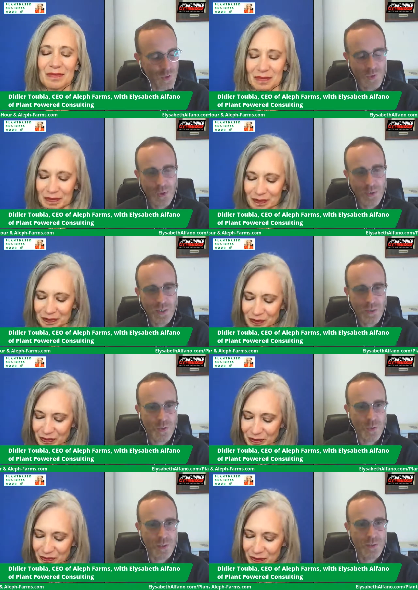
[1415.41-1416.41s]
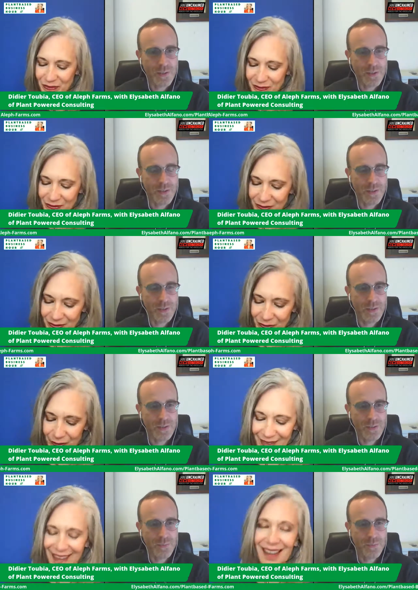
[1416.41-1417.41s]
Speaker 1: done only in Israel. I think uh,
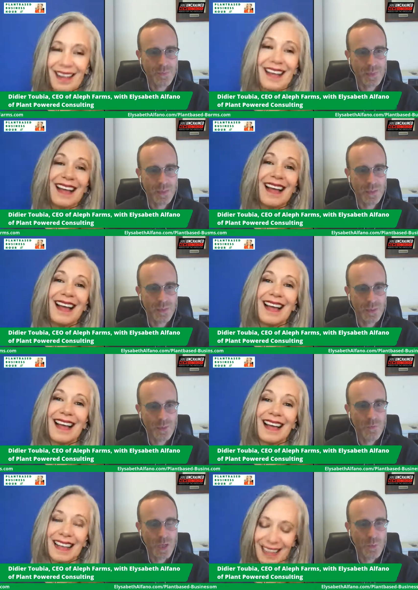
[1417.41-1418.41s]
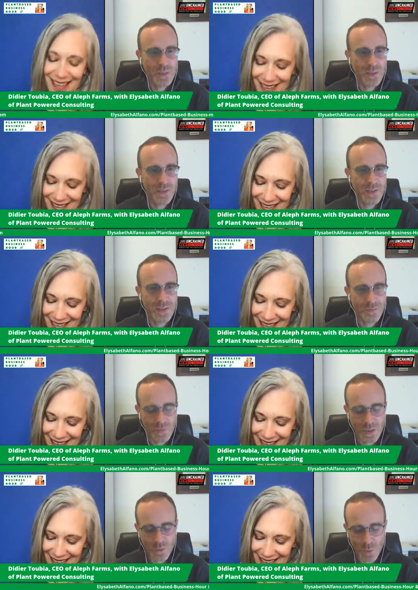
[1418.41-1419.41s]
um, uh-huh. the, the, environment is uh,
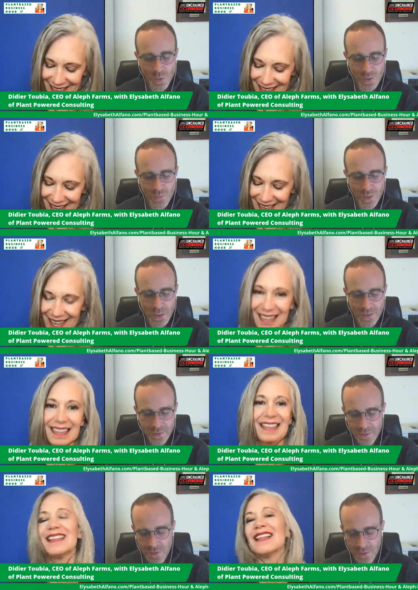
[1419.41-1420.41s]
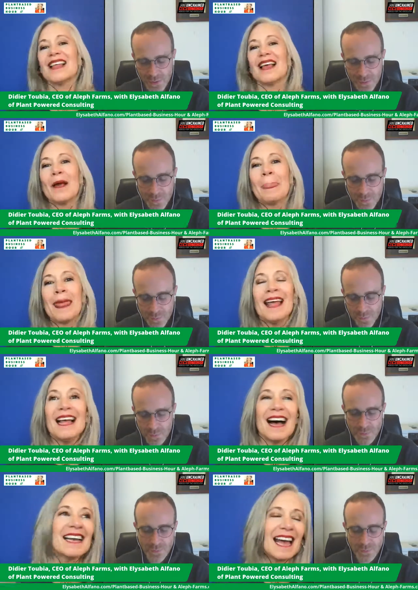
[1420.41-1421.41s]
very supportive for that.
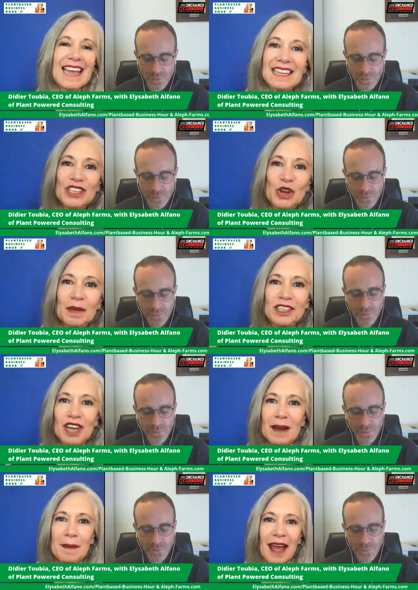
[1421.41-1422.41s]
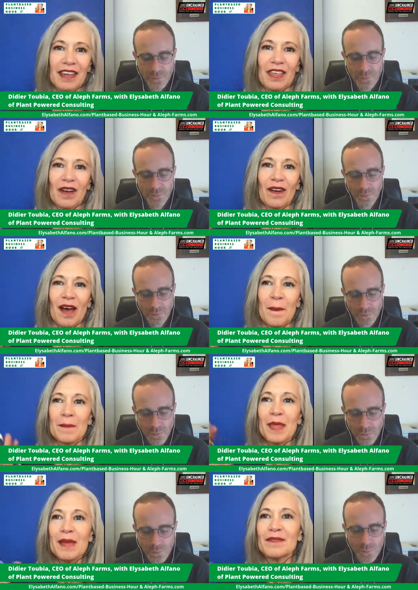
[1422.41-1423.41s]
Speaker 2: Again, so much to unpack there.
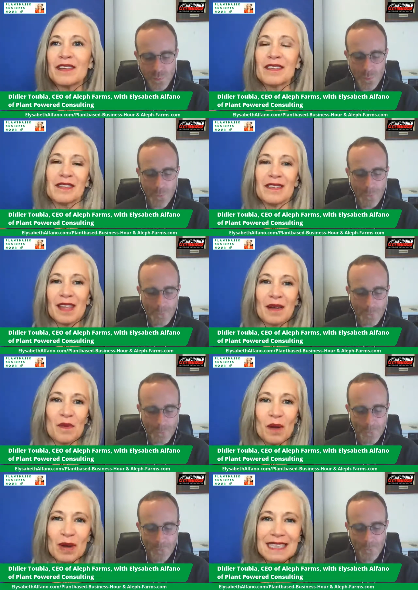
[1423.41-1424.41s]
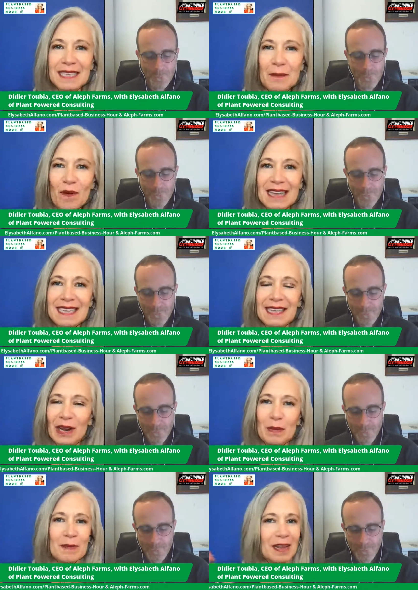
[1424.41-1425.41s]
Um, just I want to summarize a
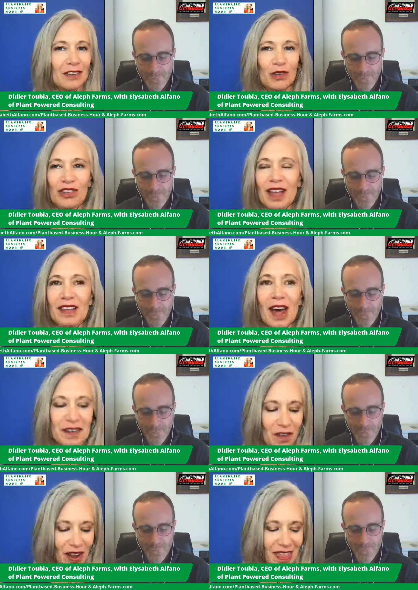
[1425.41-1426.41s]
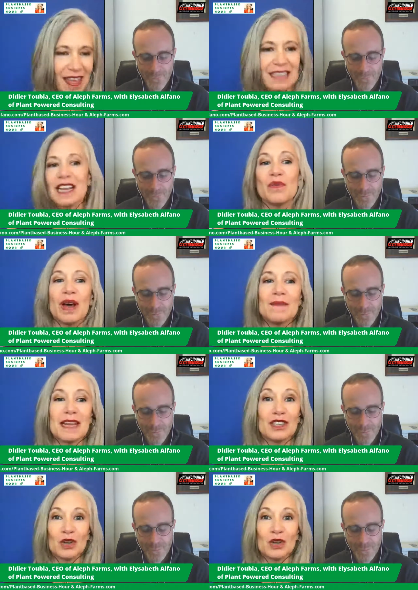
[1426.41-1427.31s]
little bit because you're saying a lot of great things, and I want to make